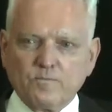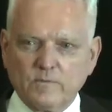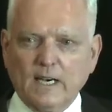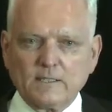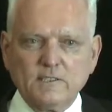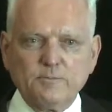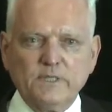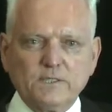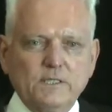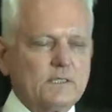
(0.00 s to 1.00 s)
Not good
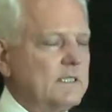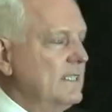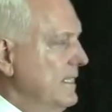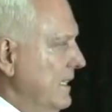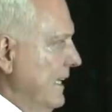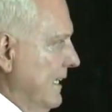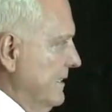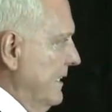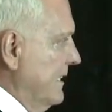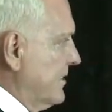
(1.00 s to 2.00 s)
business,
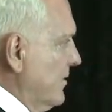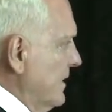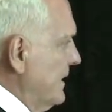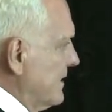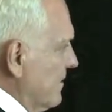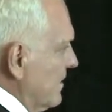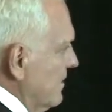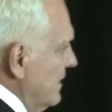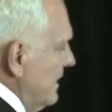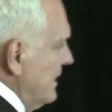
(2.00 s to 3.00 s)
and it certainly
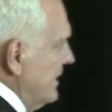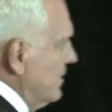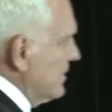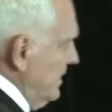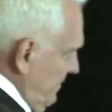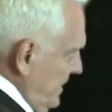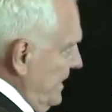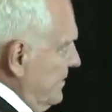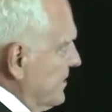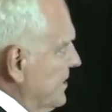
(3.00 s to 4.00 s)
doesn't yield good
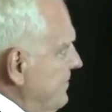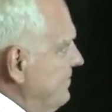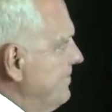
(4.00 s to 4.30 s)
results.